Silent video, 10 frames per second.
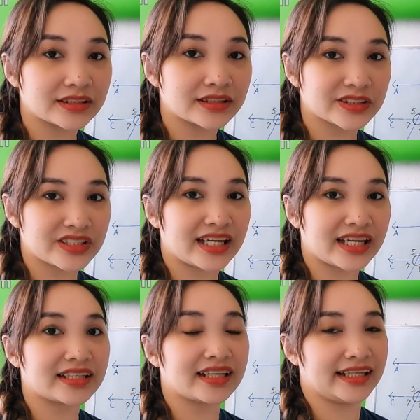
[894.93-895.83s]
So when it
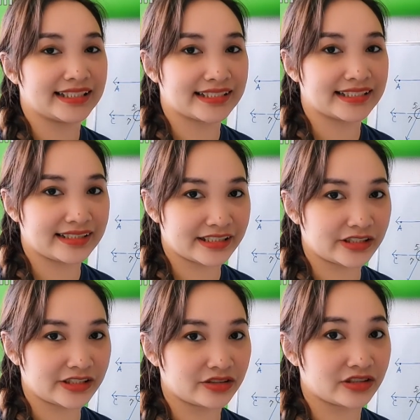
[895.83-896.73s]
says
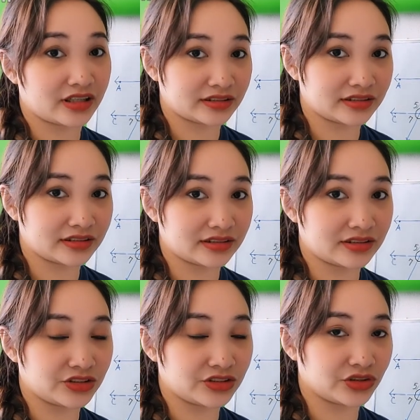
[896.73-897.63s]
alternate, meaning
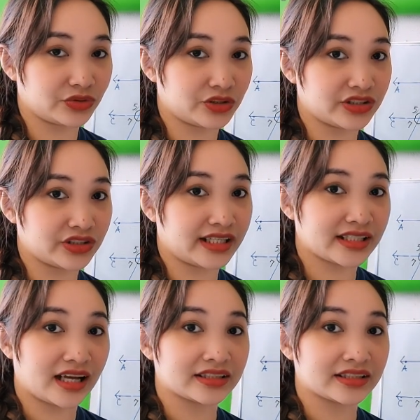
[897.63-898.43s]
opposite,